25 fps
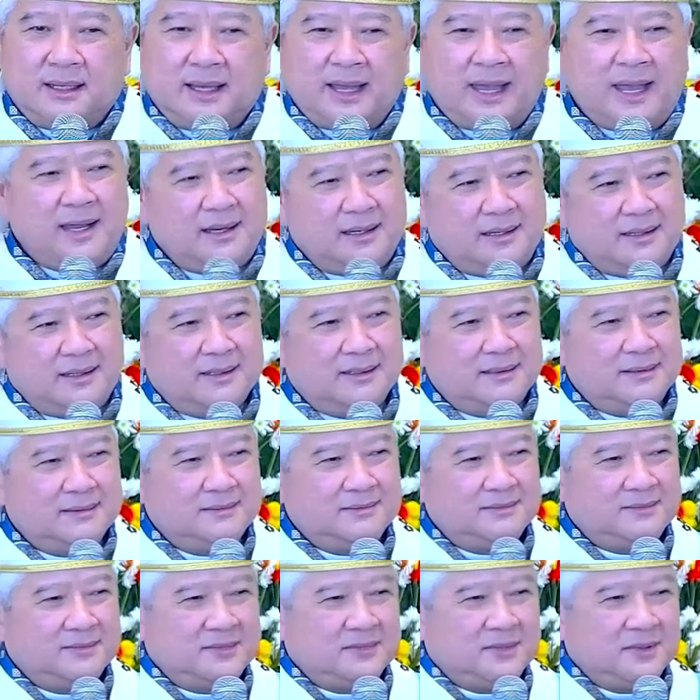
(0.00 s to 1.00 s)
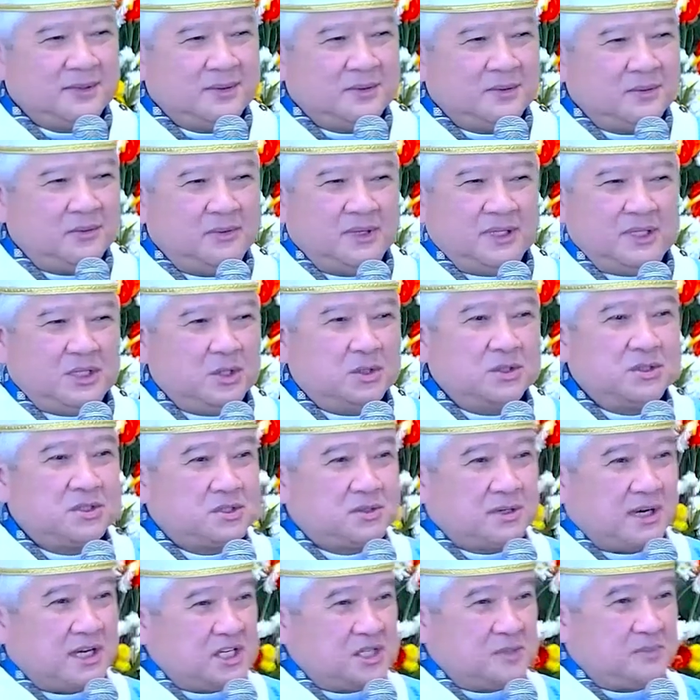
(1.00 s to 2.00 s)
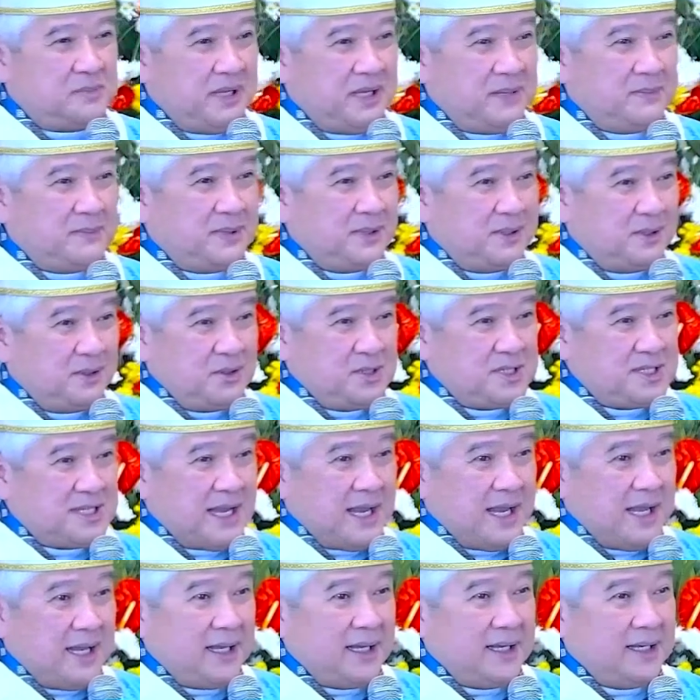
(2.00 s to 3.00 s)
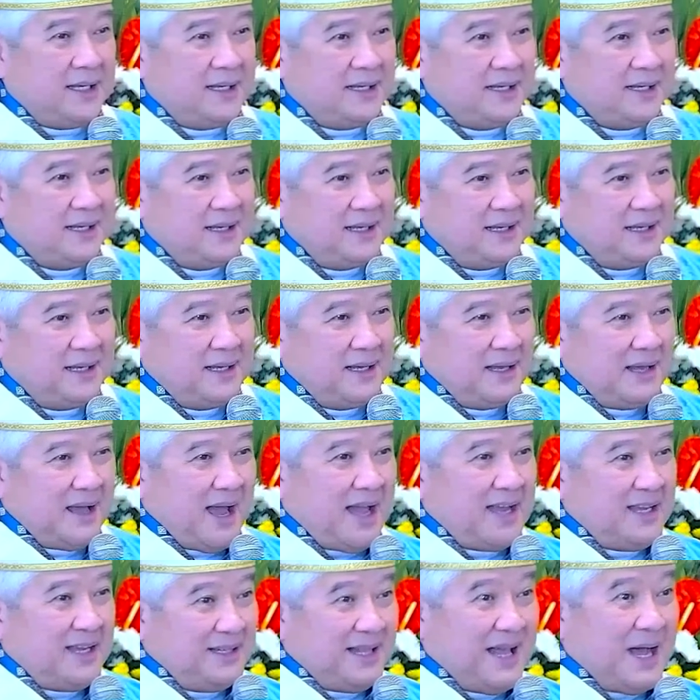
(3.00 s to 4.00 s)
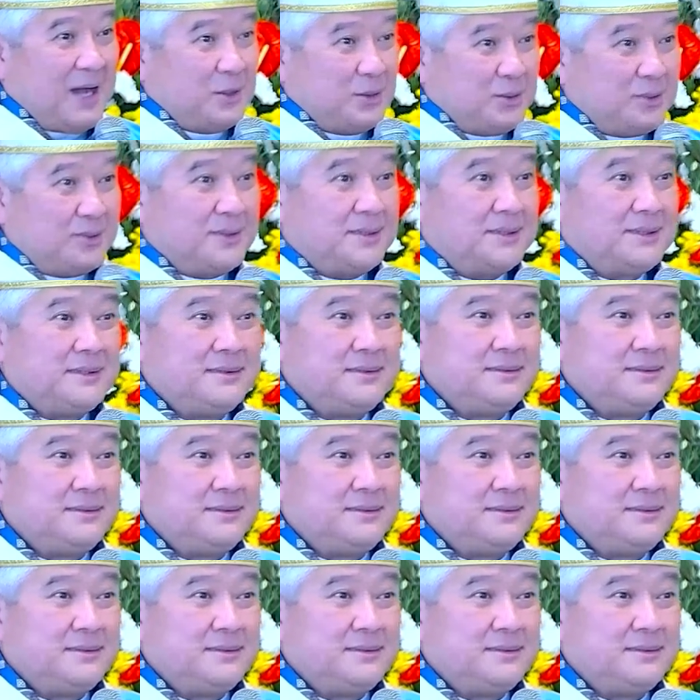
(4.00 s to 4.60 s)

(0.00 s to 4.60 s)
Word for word: And we don't trust people who say, I doubt.